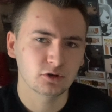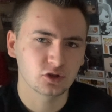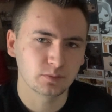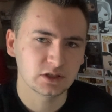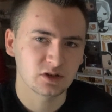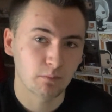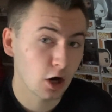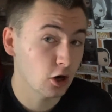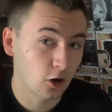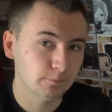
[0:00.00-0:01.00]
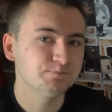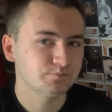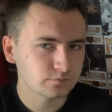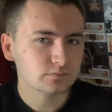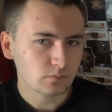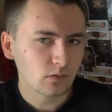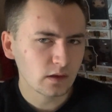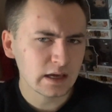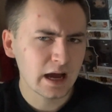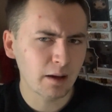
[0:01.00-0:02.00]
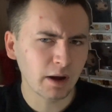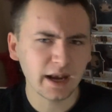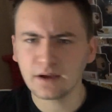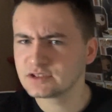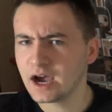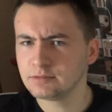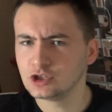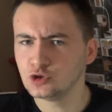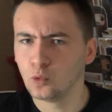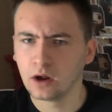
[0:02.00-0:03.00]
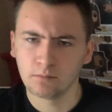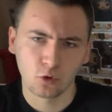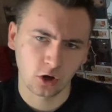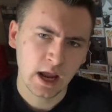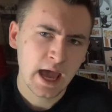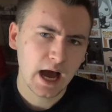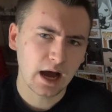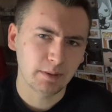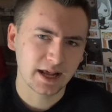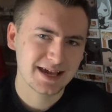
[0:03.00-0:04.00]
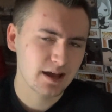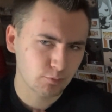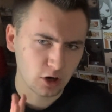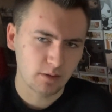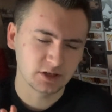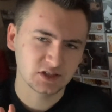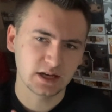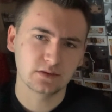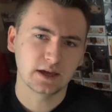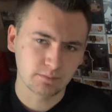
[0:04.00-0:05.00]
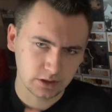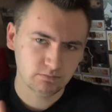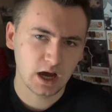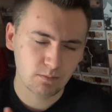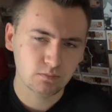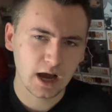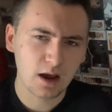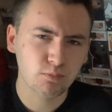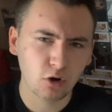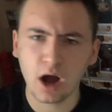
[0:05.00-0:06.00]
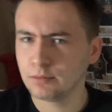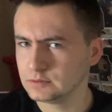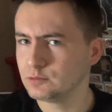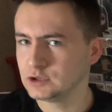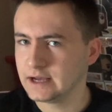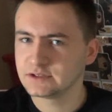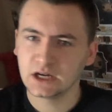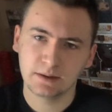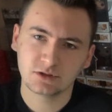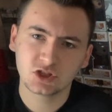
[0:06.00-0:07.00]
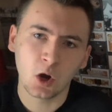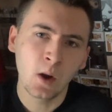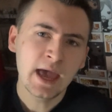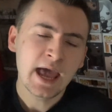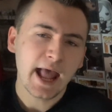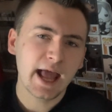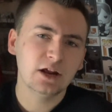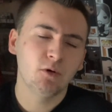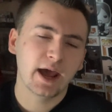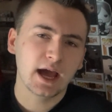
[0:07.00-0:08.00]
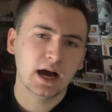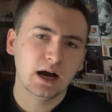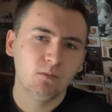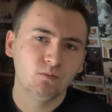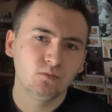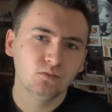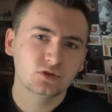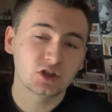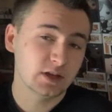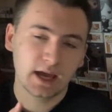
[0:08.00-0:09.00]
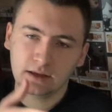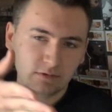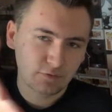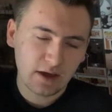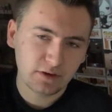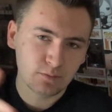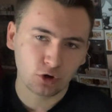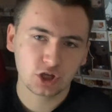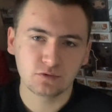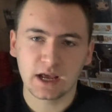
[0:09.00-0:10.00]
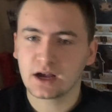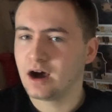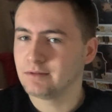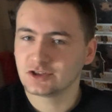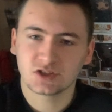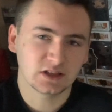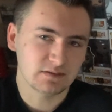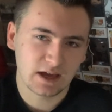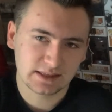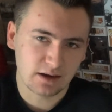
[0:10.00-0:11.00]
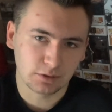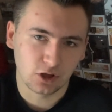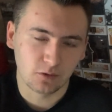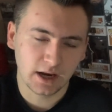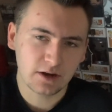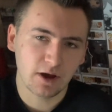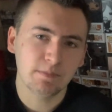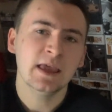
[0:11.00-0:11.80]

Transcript: which will be tomorrow. I might have time to do one more, but I can't promise anything, but I probably will have time. So anyway, if you have any more Q&A comments, just leave that down below. But anyway,